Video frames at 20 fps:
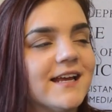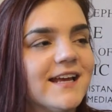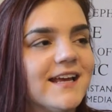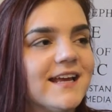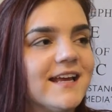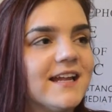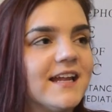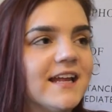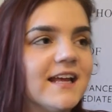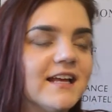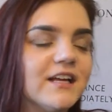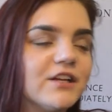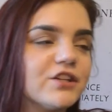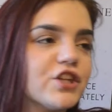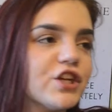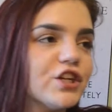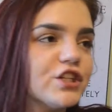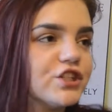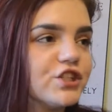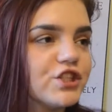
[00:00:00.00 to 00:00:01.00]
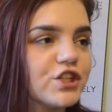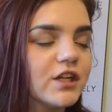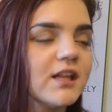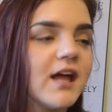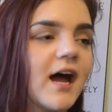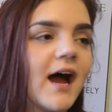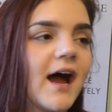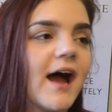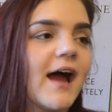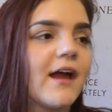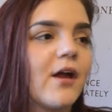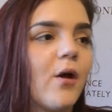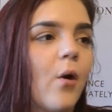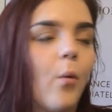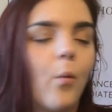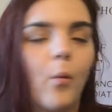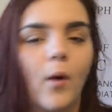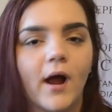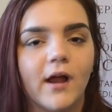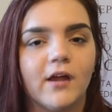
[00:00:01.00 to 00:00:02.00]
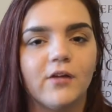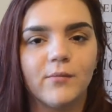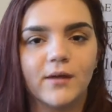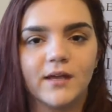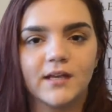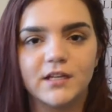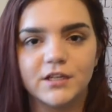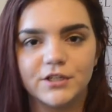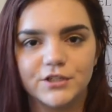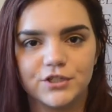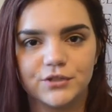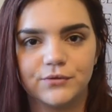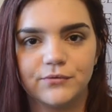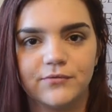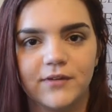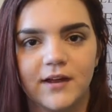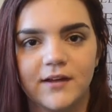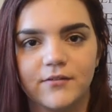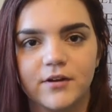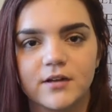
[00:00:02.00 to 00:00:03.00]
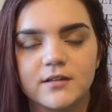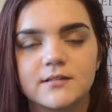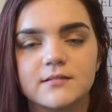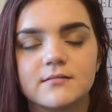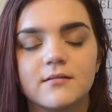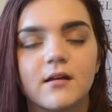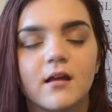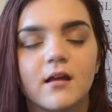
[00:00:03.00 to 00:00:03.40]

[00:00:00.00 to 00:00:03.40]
it is July, why are you making a June favorites?